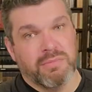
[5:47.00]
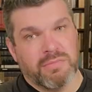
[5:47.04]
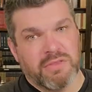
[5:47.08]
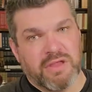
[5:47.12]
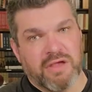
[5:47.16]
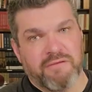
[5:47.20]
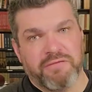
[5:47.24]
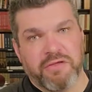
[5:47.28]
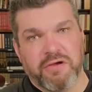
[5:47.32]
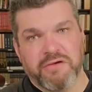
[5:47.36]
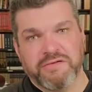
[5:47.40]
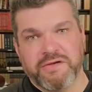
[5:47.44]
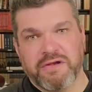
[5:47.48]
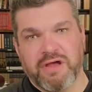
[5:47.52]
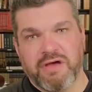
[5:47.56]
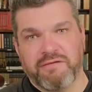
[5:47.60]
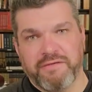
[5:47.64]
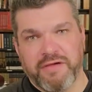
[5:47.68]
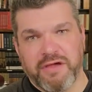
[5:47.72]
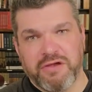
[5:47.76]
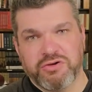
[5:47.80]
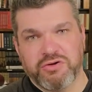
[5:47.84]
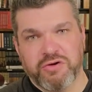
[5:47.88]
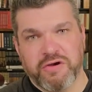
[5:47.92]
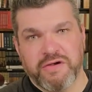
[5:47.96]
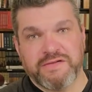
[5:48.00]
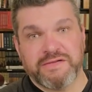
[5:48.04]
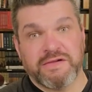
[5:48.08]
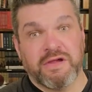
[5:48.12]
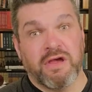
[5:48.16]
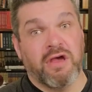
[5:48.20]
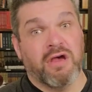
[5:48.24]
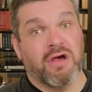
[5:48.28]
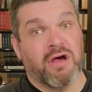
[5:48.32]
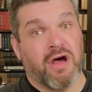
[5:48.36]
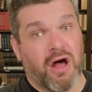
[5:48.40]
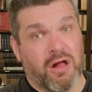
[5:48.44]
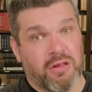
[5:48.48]
If there's enough interest,
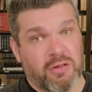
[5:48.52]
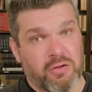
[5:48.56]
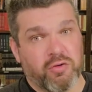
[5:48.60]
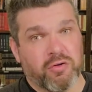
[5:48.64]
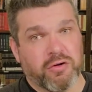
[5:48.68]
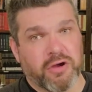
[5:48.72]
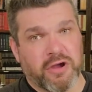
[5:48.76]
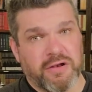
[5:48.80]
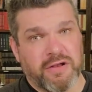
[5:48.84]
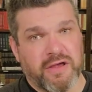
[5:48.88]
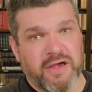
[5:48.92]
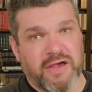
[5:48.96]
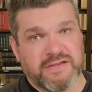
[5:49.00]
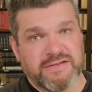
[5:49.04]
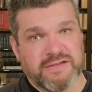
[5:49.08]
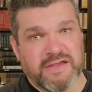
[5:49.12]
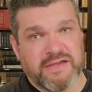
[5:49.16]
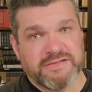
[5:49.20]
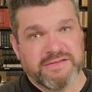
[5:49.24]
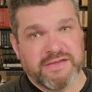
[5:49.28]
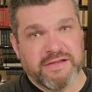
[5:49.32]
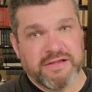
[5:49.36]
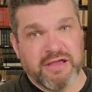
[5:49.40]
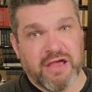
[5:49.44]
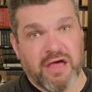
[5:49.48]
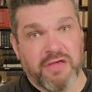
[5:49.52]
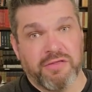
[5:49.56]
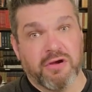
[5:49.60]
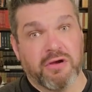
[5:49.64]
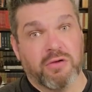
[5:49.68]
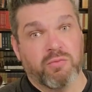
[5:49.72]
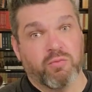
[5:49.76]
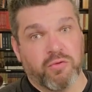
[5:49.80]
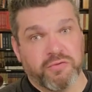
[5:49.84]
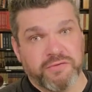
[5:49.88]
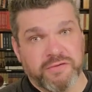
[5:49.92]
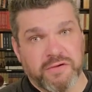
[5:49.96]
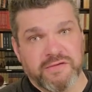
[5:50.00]
I'll organize this together
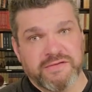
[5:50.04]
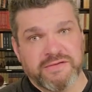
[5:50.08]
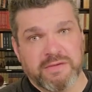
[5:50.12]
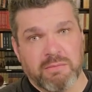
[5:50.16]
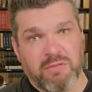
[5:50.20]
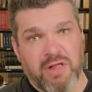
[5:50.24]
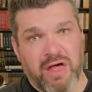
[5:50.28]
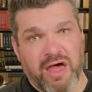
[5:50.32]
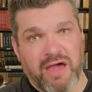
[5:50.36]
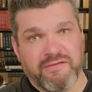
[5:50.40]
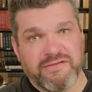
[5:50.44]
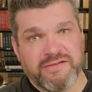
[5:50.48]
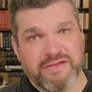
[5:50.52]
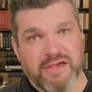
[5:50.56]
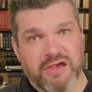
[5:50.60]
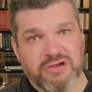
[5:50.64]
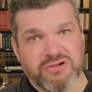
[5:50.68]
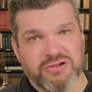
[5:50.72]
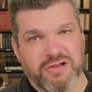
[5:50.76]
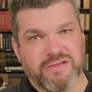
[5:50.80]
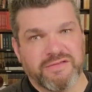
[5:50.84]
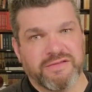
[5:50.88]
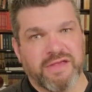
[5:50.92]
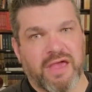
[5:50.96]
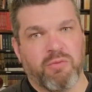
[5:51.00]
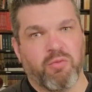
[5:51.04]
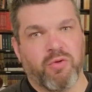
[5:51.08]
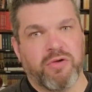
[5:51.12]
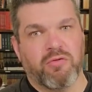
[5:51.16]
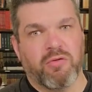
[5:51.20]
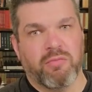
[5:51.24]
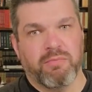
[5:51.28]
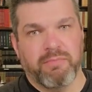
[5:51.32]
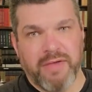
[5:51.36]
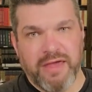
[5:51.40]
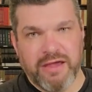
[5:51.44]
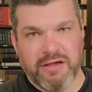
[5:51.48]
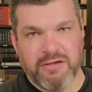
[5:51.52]
and we'll do some live sessions and we
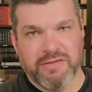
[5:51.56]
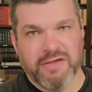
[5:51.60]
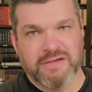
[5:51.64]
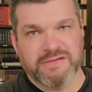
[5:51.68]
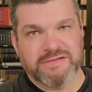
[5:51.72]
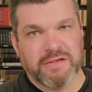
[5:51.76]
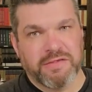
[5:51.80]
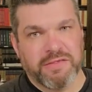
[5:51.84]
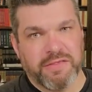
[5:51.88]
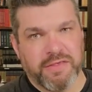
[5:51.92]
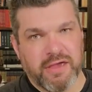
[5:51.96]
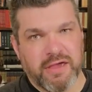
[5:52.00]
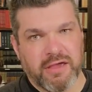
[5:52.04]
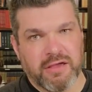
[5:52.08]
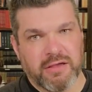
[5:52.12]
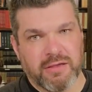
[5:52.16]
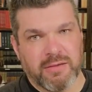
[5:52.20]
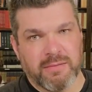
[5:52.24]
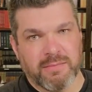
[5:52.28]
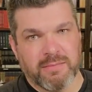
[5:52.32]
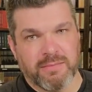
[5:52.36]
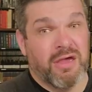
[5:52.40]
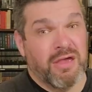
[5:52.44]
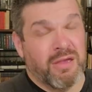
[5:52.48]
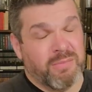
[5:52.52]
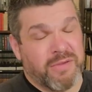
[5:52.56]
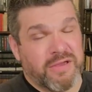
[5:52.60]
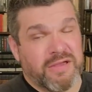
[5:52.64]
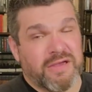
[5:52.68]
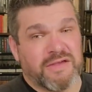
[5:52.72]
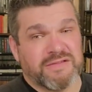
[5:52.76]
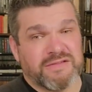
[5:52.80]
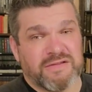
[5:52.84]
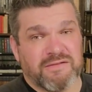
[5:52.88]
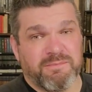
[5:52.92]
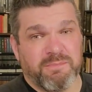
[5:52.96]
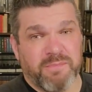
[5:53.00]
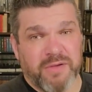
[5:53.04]
will make this a thing.
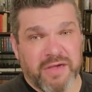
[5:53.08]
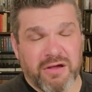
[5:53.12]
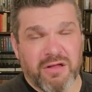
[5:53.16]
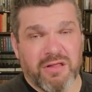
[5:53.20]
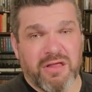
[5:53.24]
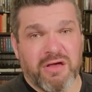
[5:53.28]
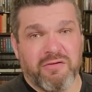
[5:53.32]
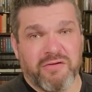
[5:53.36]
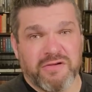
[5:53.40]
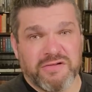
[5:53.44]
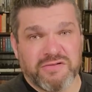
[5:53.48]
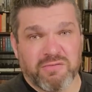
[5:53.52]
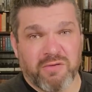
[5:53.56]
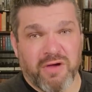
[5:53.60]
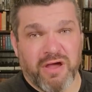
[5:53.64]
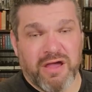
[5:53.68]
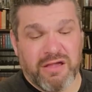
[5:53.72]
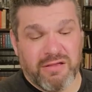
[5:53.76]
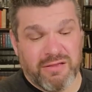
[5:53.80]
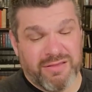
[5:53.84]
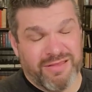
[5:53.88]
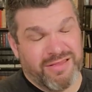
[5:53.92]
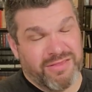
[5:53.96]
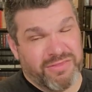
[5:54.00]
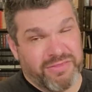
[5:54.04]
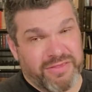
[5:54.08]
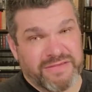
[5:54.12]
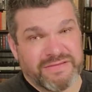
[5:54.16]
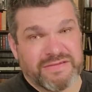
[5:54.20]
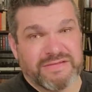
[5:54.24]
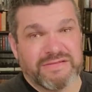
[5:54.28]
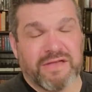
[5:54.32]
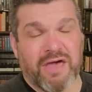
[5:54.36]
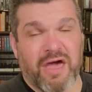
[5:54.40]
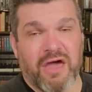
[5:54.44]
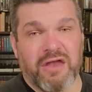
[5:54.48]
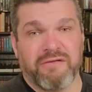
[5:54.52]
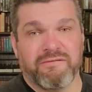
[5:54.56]
Because if Bigelow is right, this
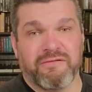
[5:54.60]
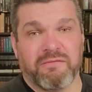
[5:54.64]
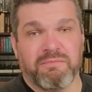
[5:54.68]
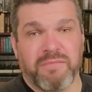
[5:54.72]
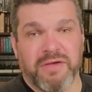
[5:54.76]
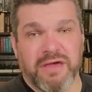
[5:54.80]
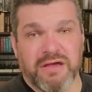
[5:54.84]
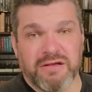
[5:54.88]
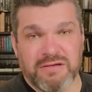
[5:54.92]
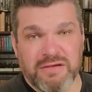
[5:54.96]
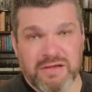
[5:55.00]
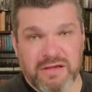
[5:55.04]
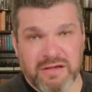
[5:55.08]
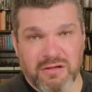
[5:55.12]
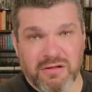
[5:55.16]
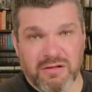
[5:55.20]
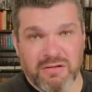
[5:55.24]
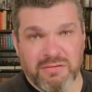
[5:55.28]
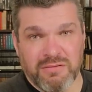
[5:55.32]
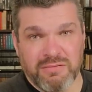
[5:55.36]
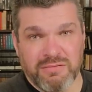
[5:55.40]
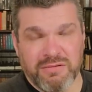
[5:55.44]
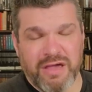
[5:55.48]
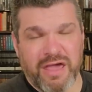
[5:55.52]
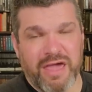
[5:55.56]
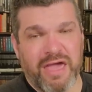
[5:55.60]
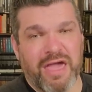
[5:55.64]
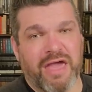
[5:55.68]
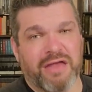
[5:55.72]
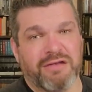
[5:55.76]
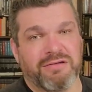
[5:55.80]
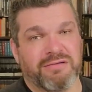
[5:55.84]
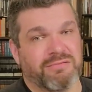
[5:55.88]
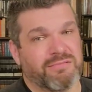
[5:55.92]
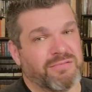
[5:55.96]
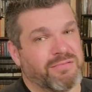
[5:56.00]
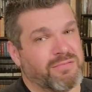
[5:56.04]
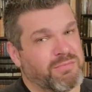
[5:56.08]
is kind of a big deal.
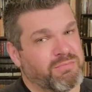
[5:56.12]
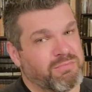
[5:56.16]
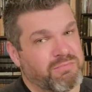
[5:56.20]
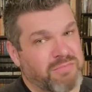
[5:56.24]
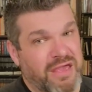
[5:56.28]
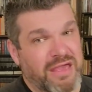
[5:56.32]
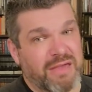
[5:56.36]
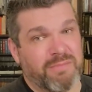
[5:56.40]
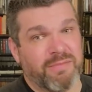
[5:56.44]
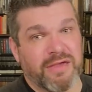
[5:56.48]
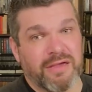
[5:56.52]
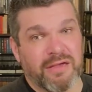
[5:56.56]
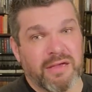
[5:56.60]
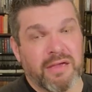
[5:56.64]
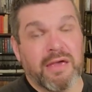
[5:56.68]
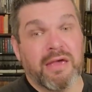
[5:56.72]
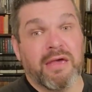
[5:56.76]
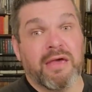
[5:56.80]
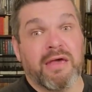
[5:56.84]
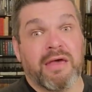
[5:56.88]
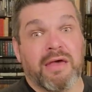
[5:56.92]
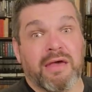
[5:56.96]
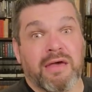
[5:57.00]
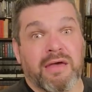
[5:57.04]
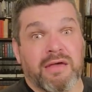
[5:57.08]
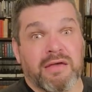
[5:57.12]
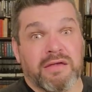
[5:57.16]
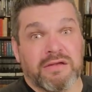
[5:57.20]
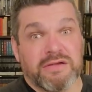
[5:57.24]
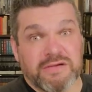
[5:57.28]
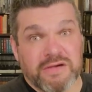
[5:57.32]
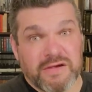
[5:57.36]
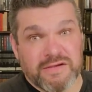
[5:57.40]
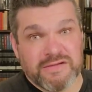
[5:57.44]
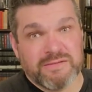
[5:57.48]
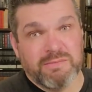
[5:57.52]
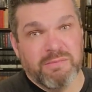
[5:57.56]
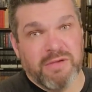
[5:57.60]
And maybe,
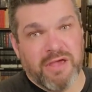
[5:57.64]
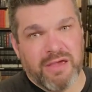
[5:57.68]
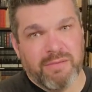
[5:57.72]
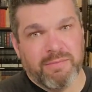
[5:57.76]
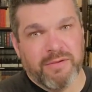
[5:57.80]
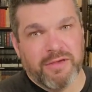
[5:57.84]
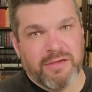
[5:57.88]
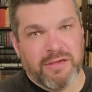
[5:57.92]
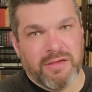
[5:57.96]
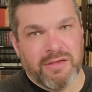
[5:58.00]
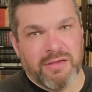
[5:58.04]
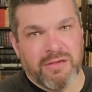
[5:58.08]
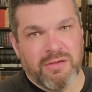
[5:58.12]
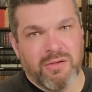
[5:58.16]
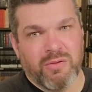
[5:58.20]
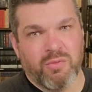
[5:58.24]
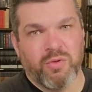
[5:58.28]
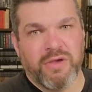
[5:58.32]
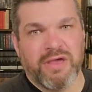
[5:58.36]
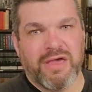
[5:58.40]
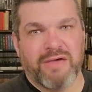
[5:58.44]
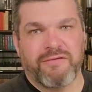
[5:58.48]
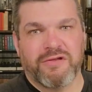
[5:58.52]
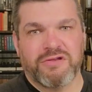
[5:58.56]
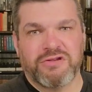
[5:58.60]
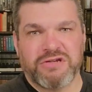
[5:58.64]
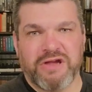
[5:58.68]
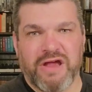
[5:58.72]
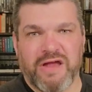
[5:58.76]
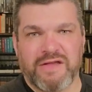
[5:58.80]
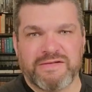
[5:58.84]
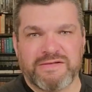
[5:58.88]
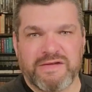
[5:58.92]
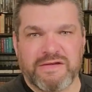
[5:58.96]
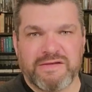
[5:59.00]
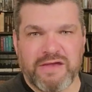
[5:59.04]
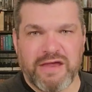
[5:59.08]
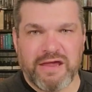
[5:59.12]
just maybe, we have a
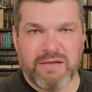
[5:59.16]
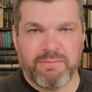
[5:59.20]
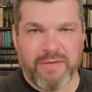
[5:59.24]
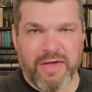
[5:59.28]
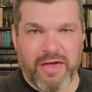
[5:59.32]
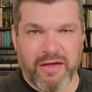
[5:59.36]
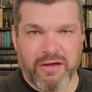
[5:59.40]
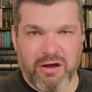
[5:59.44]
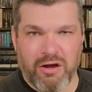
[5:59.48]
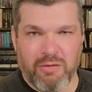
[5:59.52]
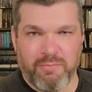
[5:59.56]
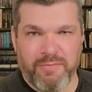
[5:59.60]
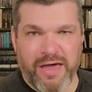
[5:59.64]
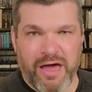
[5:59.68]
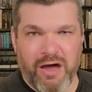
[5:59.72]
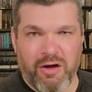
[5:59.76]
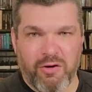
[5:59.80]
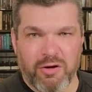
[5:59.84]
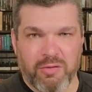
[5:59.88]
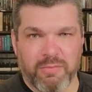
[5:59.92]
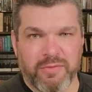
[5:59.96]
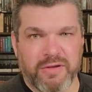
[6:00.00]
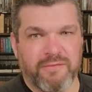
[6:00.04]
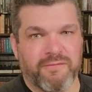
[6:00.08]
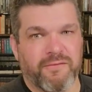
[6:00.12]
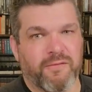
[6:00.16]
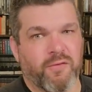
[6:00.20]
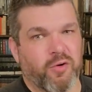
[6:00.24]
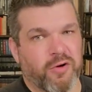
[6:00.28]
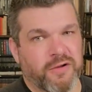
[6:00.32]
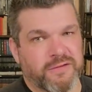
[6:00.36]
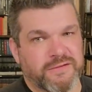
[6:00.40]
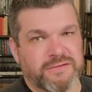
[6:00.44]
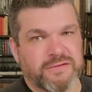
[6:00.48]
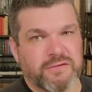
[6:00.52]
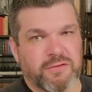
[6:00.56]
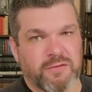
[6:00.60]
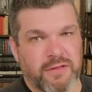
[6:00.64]
chance to take back our power before
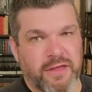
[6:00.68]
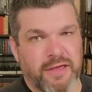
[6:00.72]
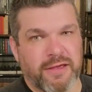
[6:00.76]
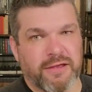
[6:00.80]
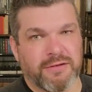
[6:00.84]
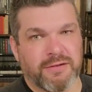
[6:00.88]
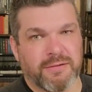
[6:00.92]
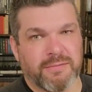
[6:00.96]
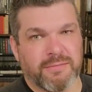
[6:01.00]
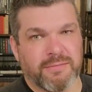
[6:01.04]
it's too late.